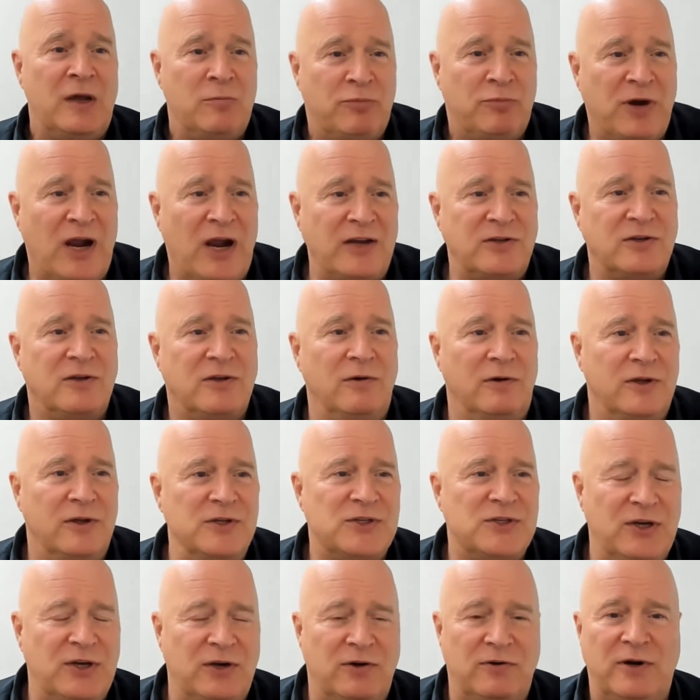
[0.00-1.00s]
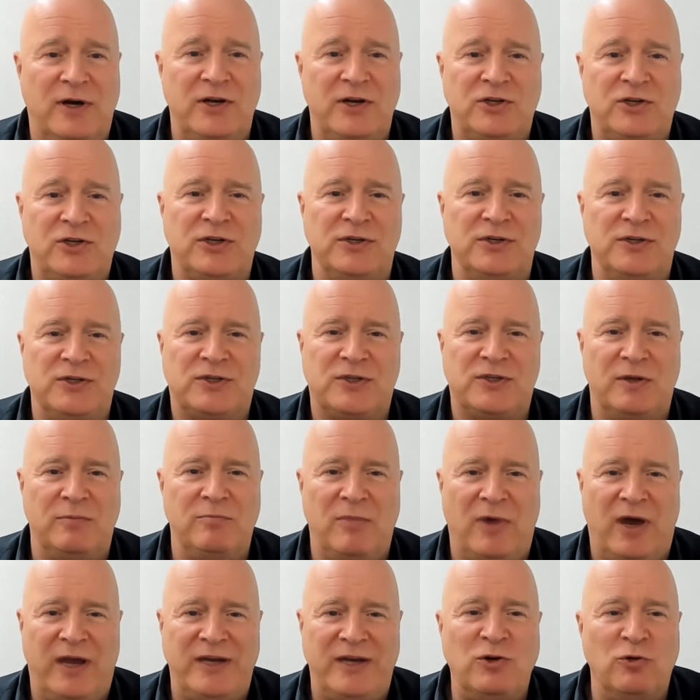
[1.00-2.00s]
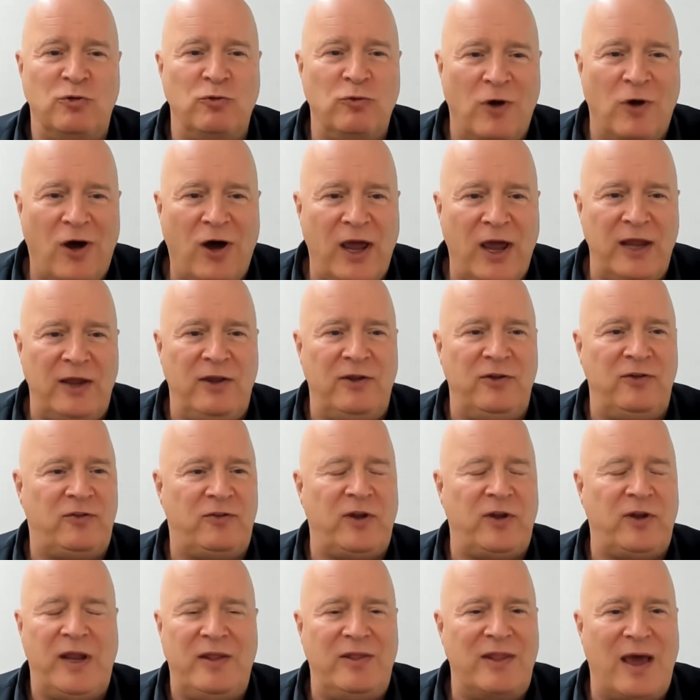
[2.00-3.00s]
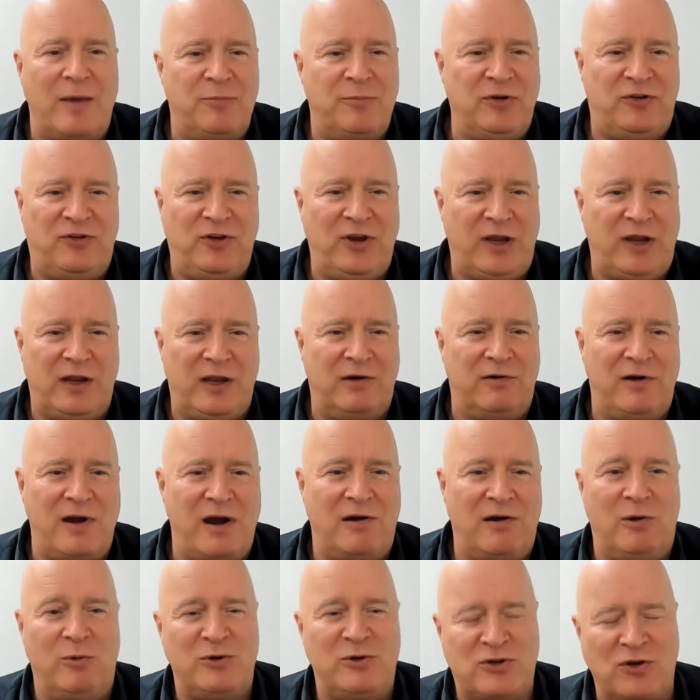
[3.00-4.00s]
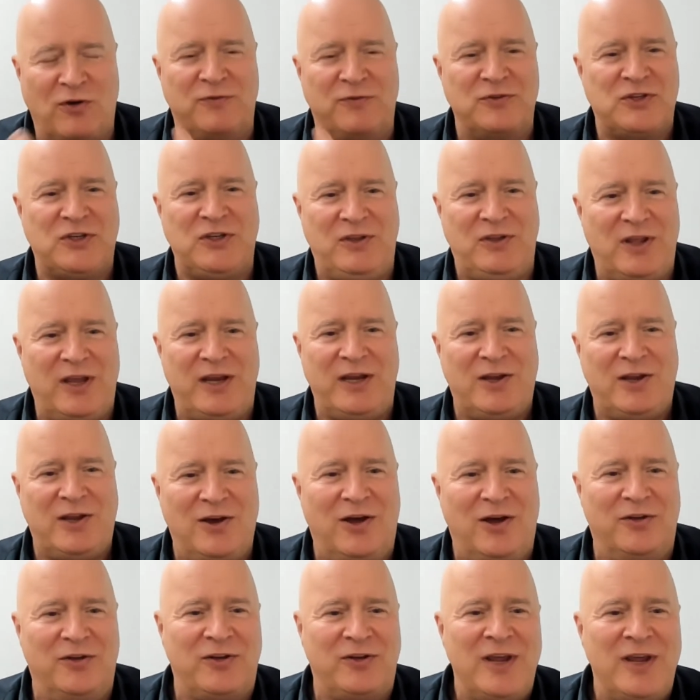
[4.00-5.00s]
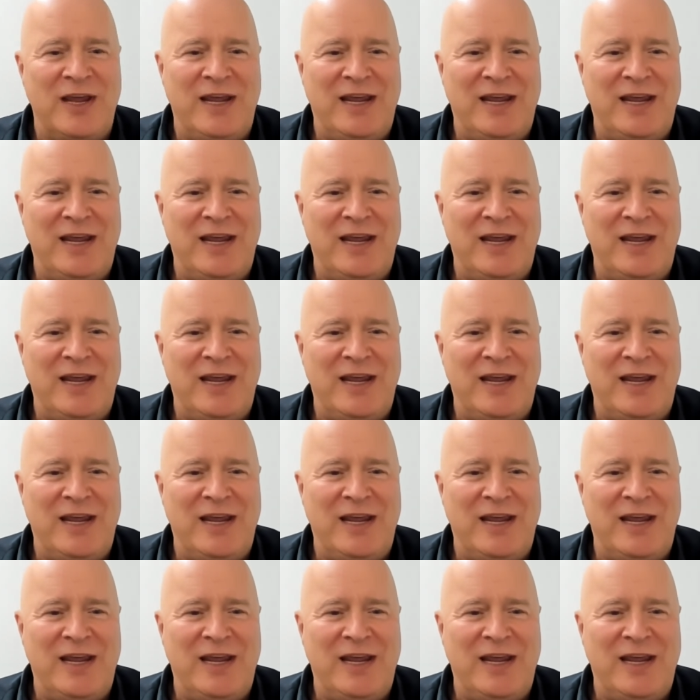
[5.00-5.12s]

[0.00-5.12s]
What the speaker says: practical considerations that might arise in that particular area, which obviously they can't